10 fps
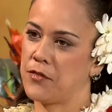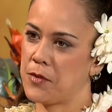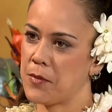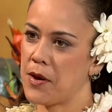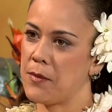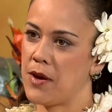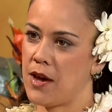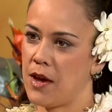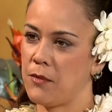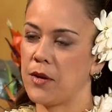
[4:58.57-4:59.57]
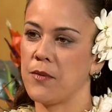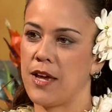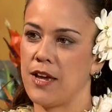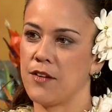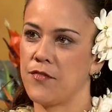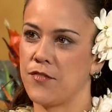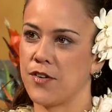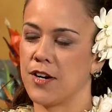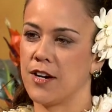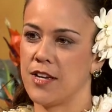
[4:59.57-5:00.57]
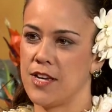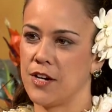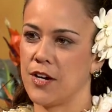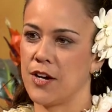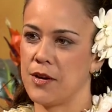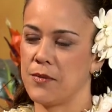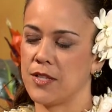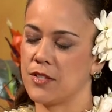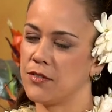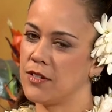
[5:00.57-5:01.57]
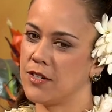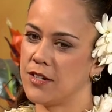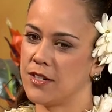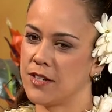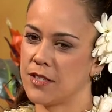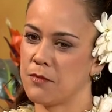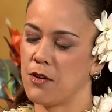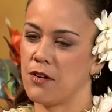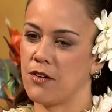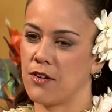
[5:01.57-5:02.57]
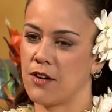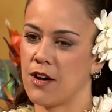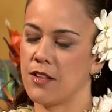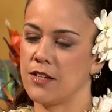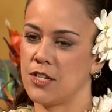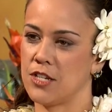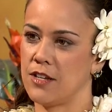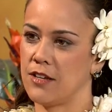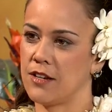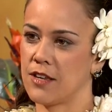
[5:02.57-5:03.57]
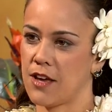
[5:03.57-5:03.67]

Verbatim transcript: from Kamehameha, I went away for a year. I went to a, a small college in